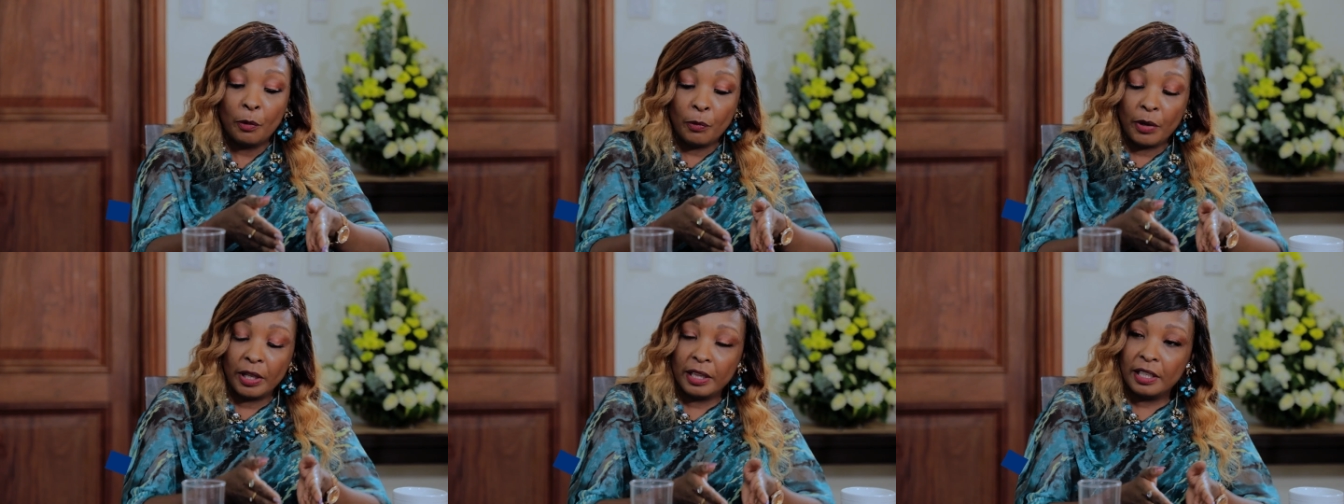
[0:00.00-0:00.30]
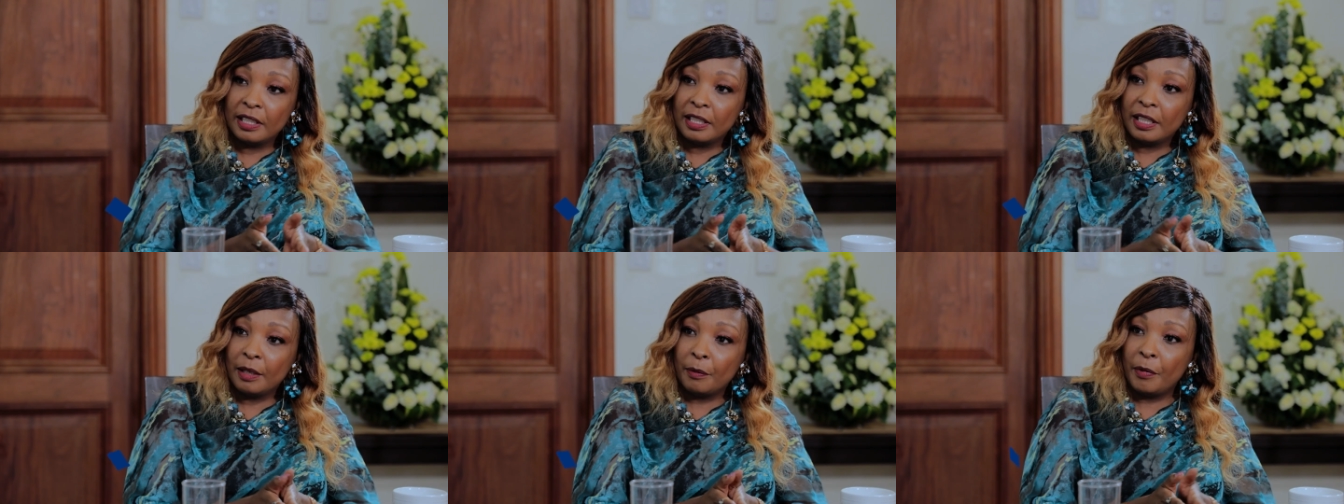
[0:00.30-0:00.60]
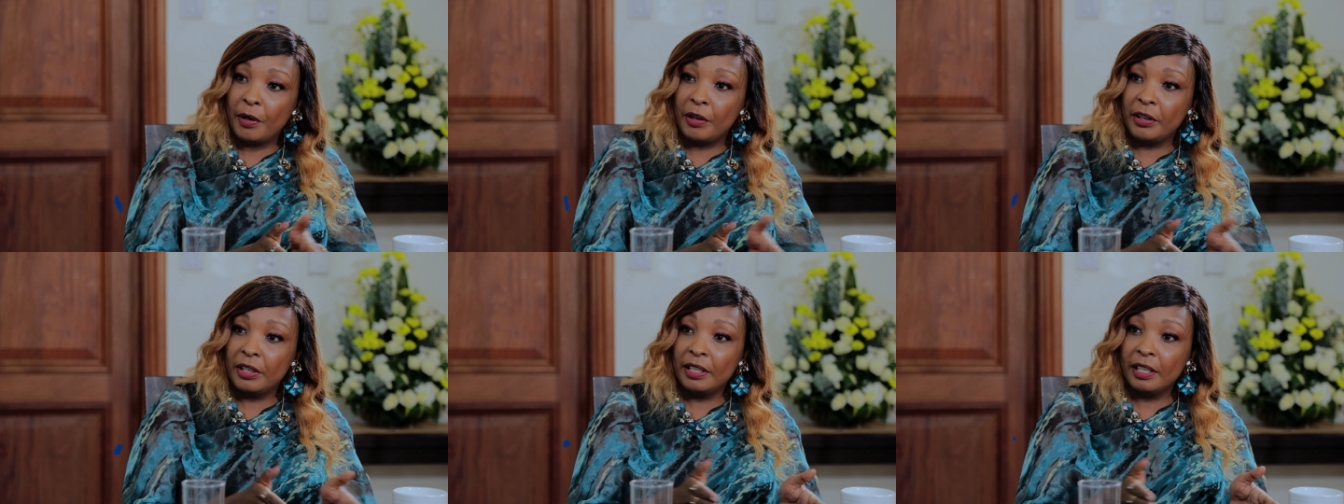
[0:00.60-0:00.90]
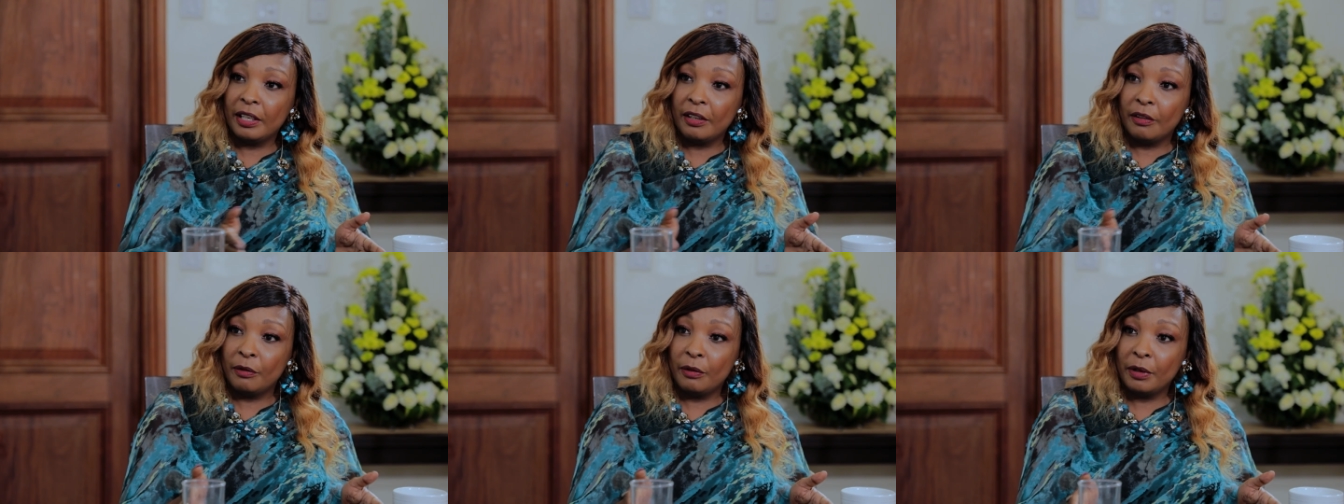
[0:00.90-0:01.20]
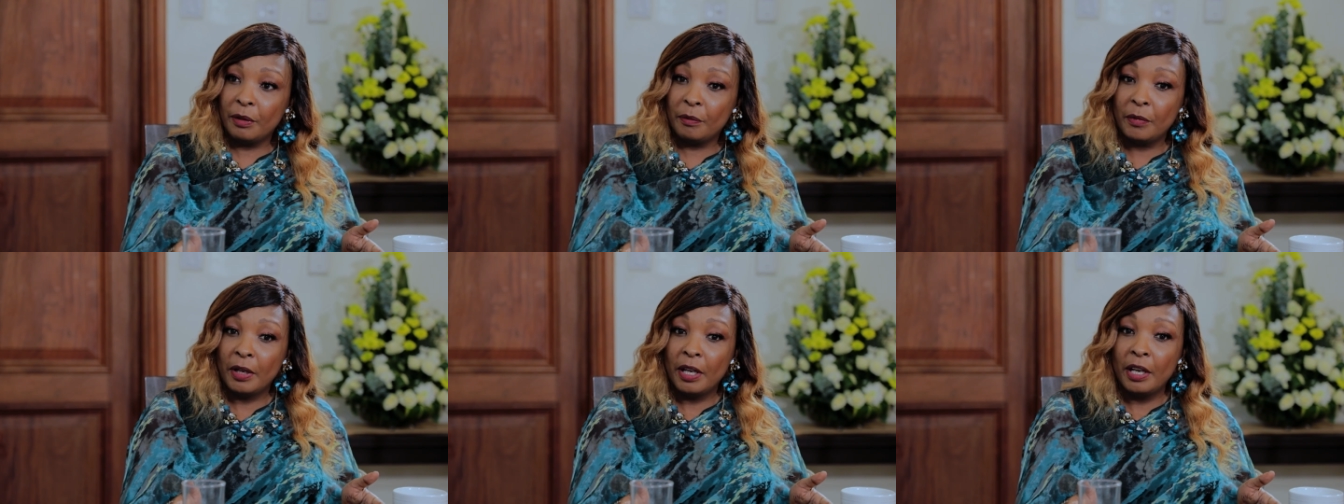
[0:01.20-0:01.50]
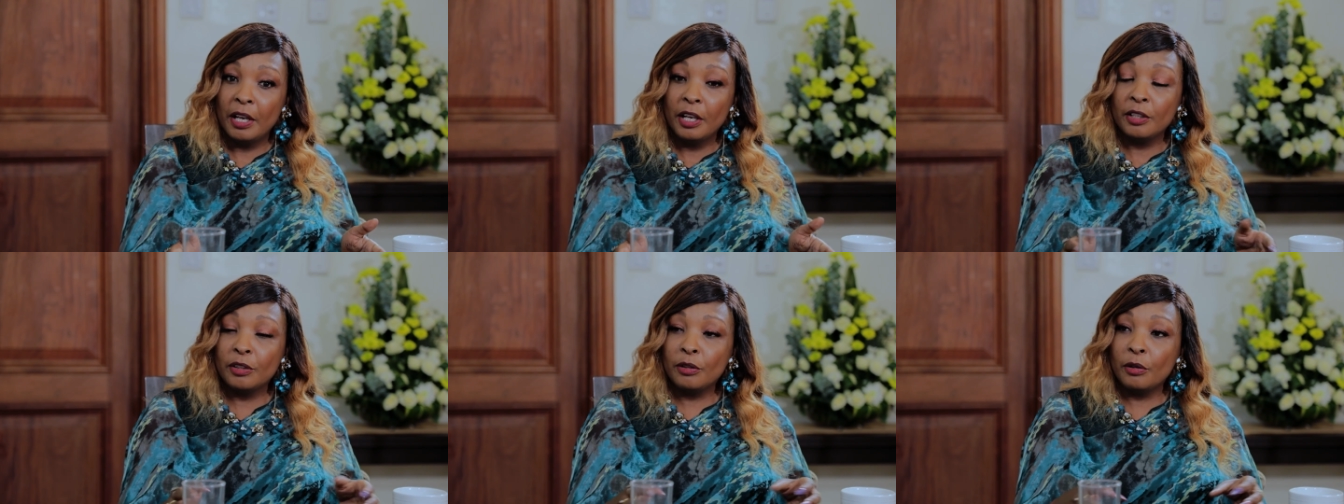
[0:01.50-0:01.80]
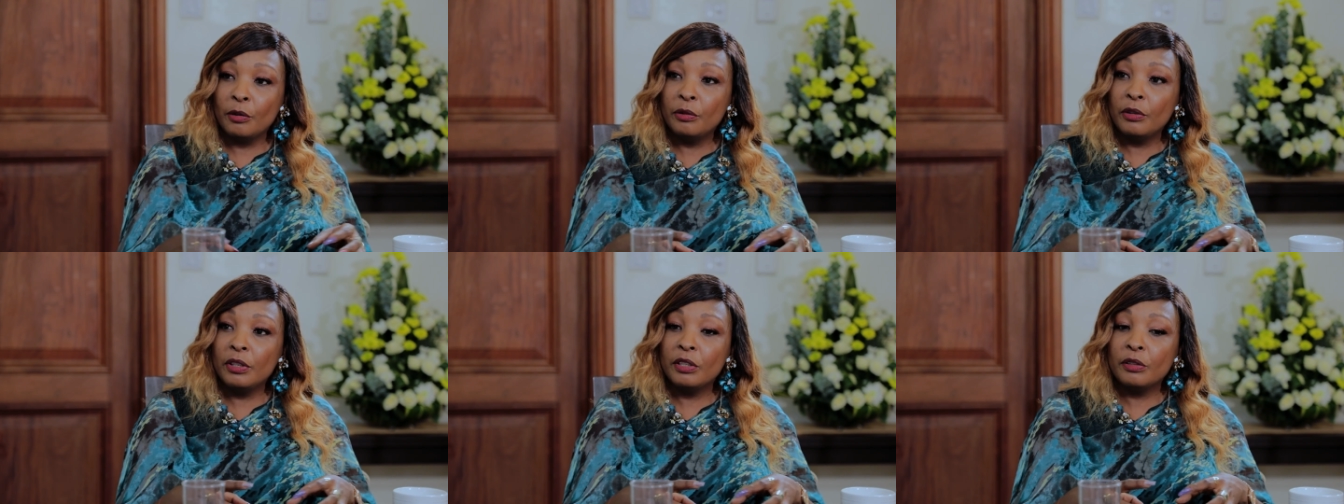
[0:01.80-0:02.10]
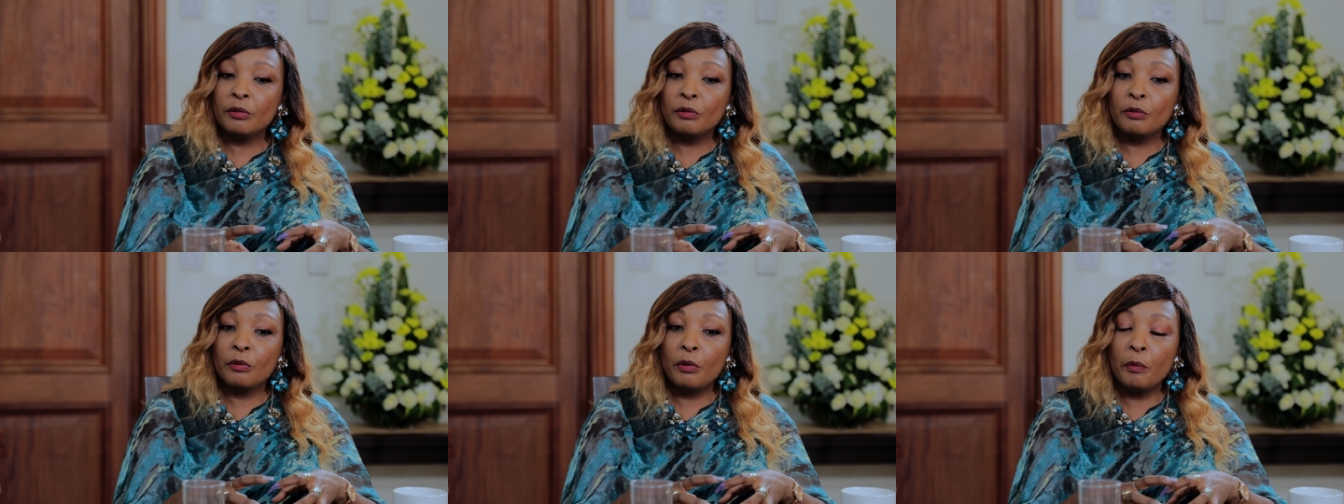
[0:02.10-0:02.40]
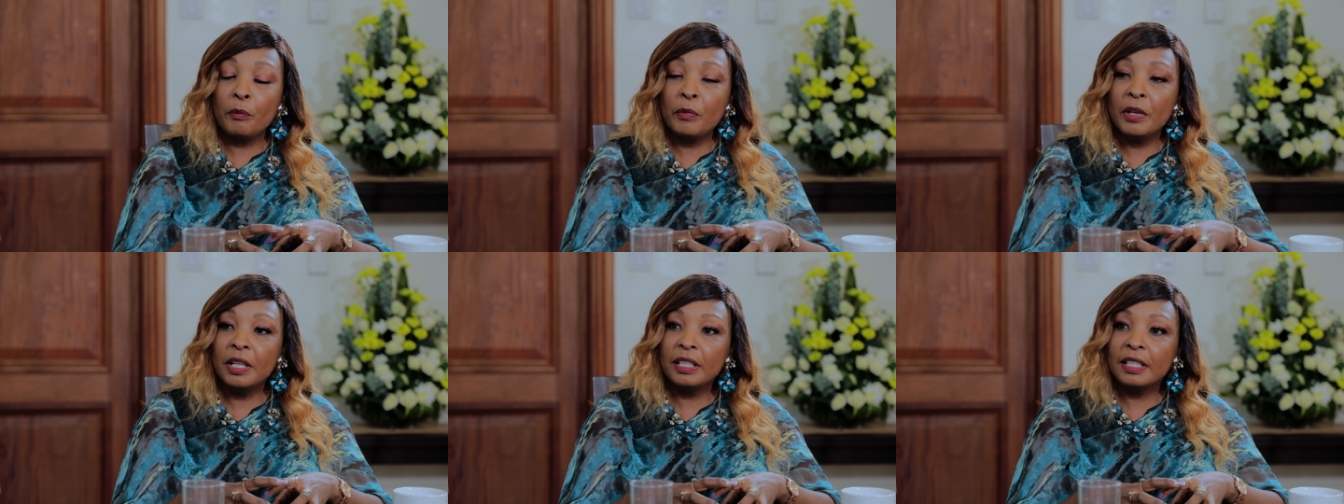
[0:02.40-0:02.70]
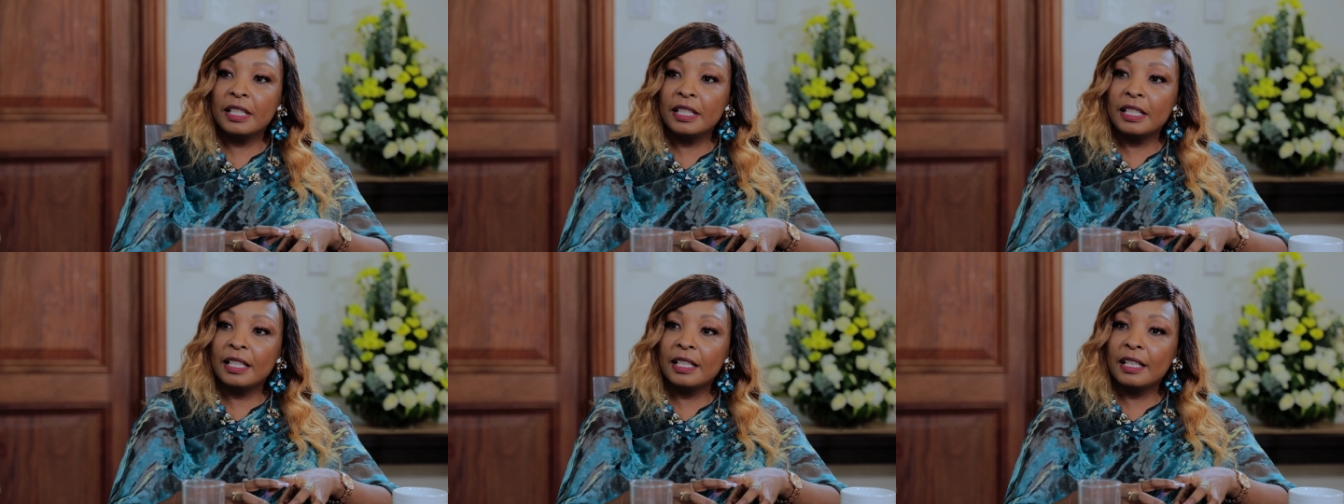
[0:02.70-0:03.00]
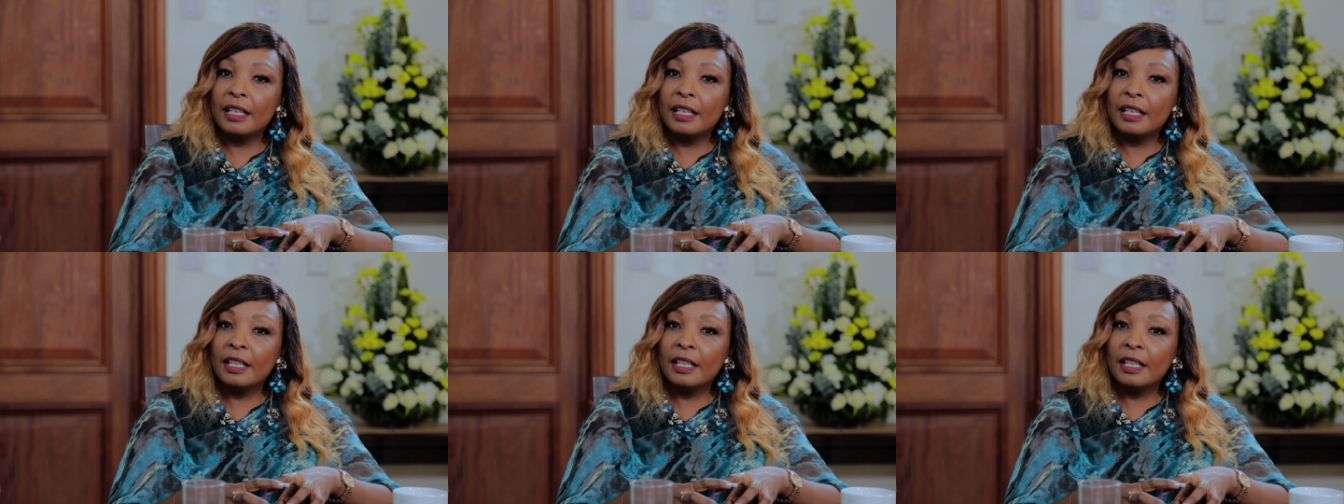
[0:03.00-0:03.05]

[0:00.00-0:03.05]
where they separate the cream. So this raw milk